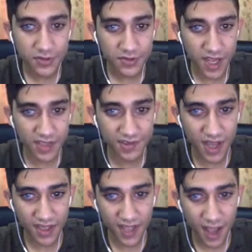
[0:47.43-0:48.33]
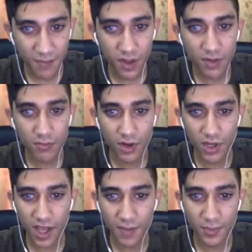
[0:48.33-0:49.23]
Create React app, my
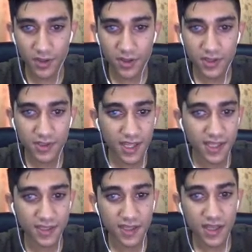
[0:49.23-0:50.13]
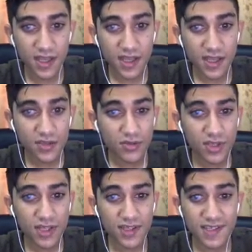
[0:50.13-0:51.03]
app, then you
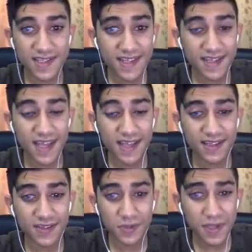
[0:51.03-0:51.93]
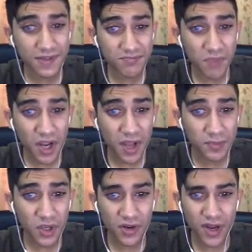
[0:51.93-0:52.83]
can set into the my app
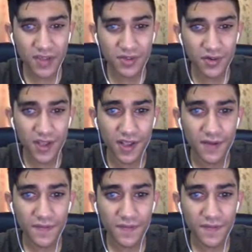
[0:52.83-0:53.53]
directory,